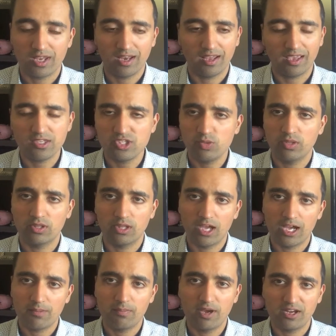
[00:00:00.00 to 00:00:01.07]
And I guess you
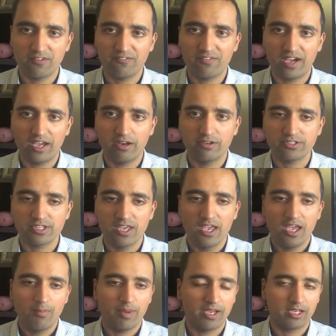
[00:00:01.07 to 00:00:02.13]
unlock modifiers
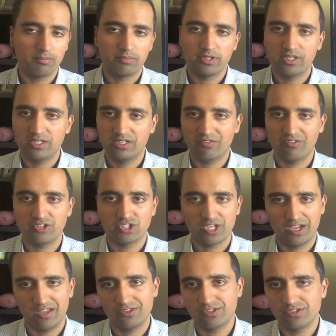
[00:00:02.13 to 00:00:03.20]
by completing different
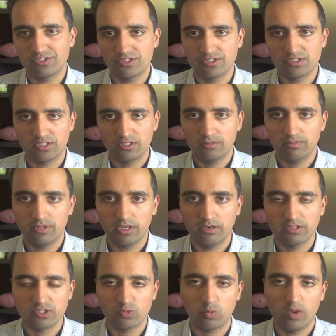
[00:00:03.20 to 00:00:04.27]
challenges in the single player
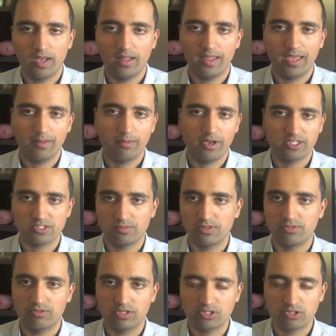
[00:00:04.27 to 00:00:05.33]
as well, and possibly
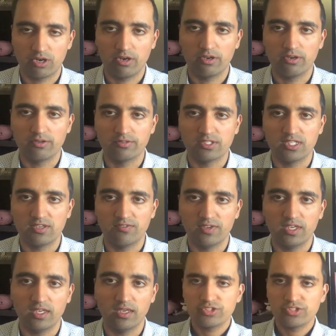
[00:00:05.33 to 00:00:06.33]
through Guitar Hero TV.